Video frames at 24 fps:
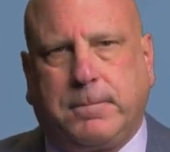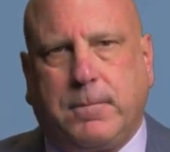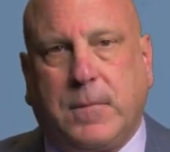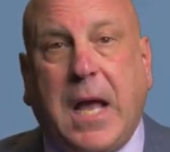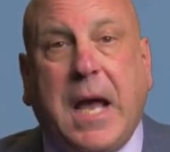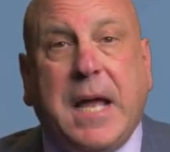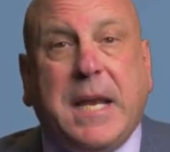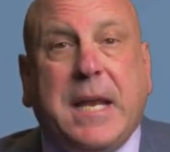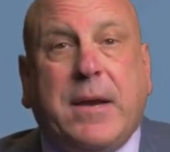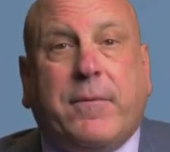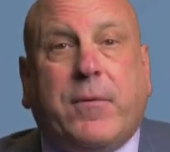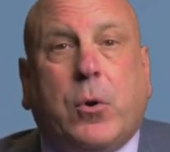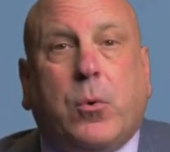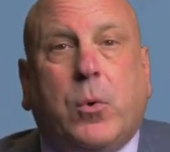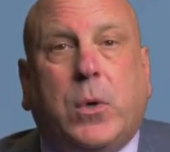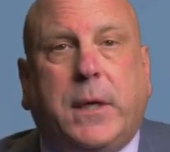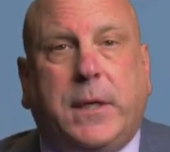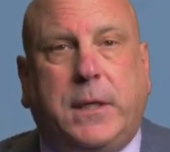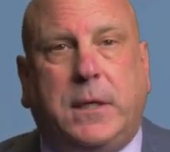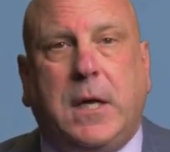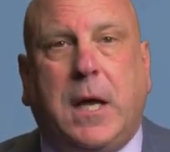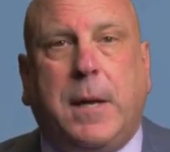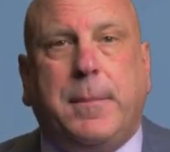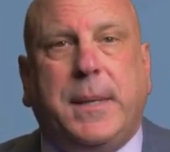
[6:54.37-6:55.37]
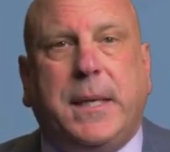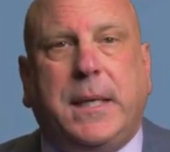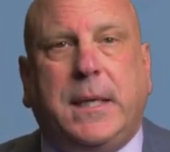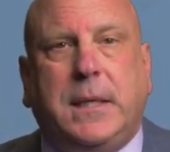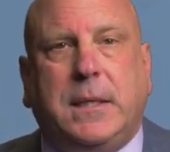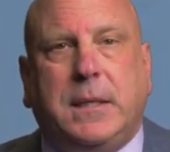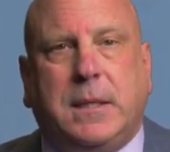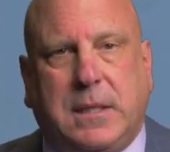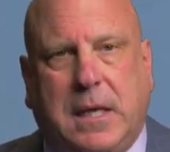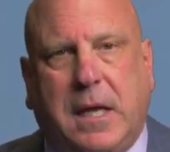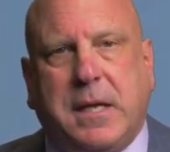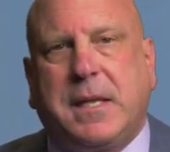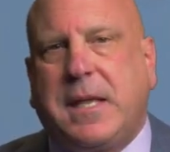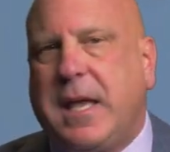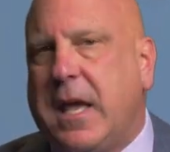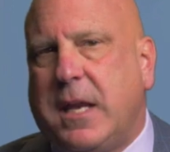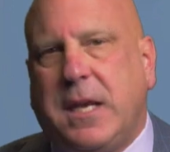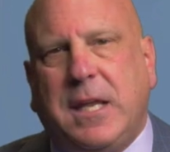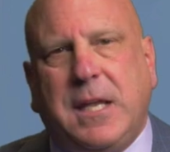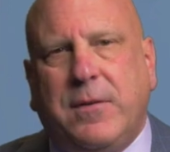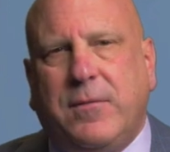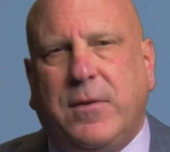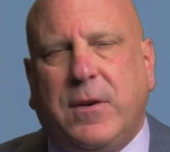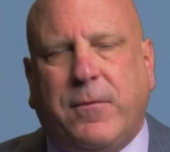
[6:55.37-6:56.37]
I never would. I mean, again,
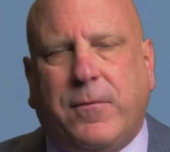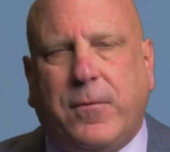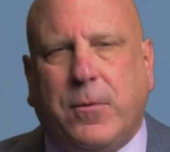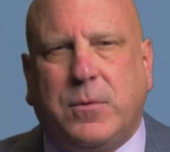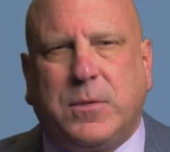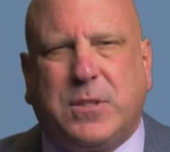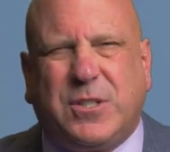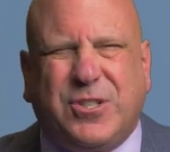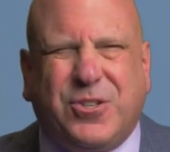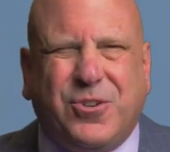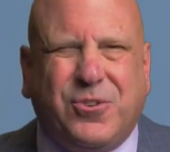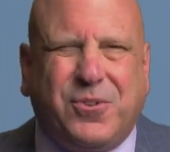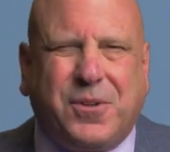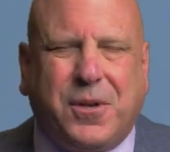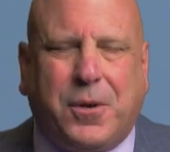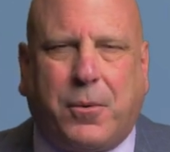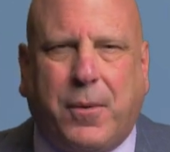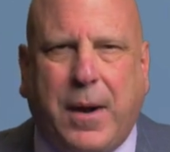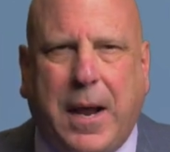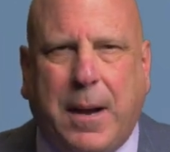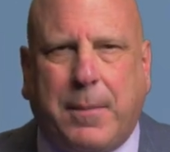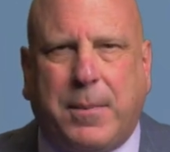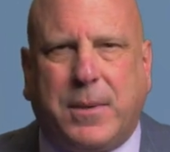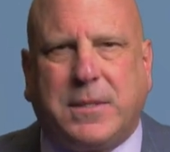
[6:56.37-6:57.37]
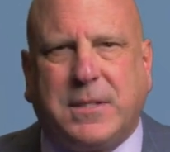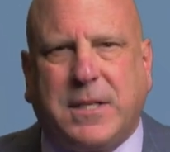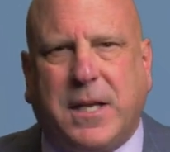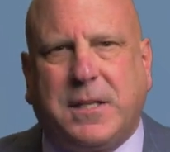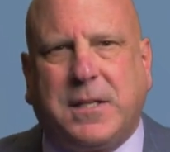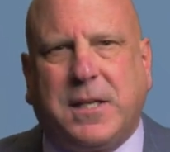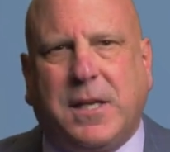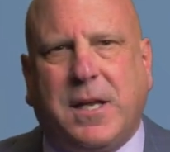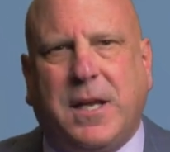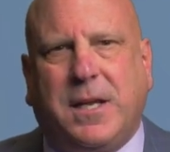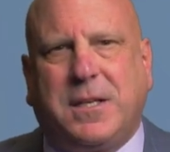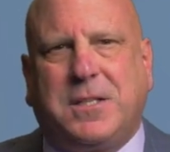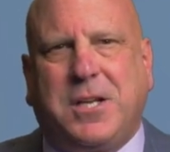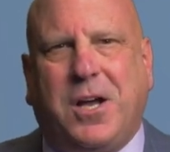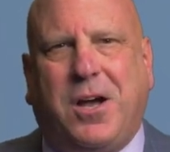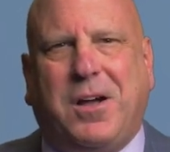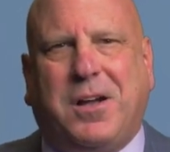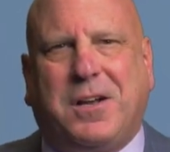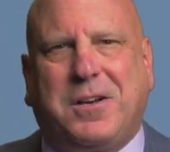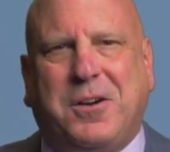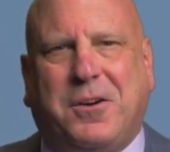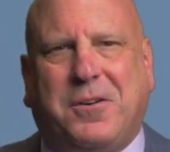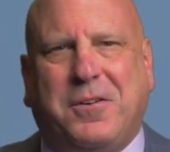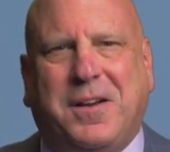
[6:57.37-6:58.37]
even if it was Julia Roberts, I think I'd
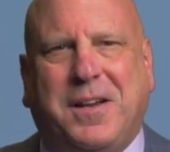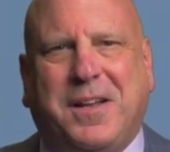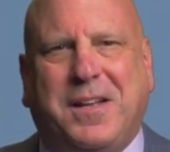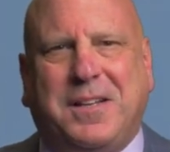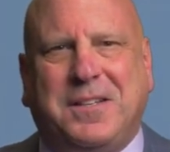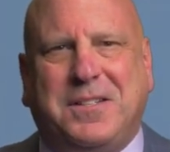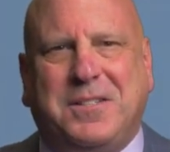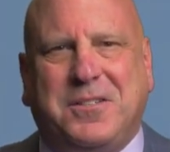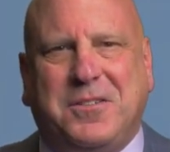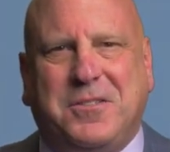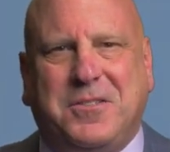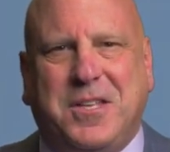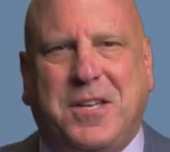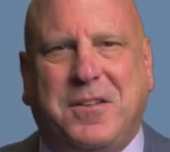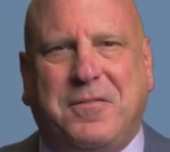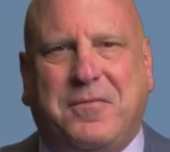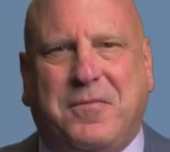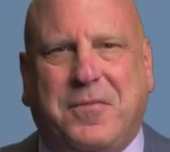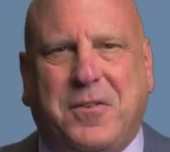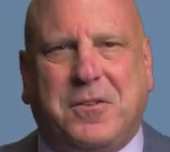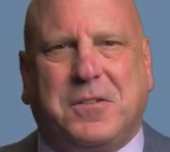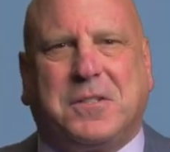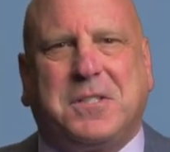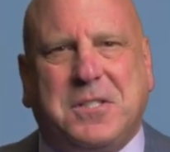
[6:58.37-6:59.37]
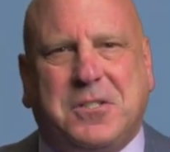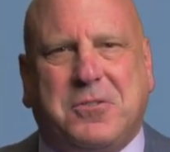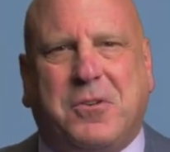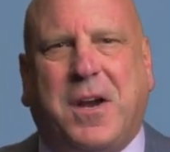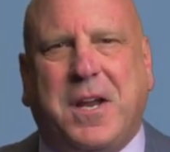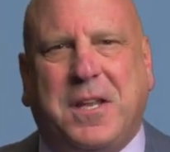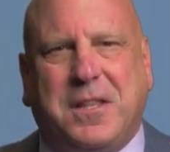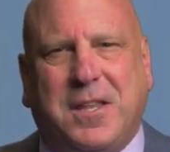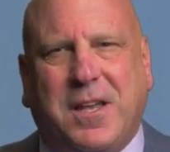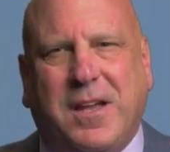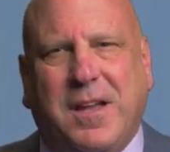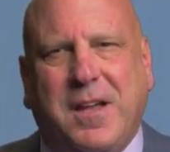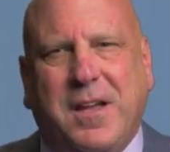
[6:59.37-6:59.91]
talk her into the full strength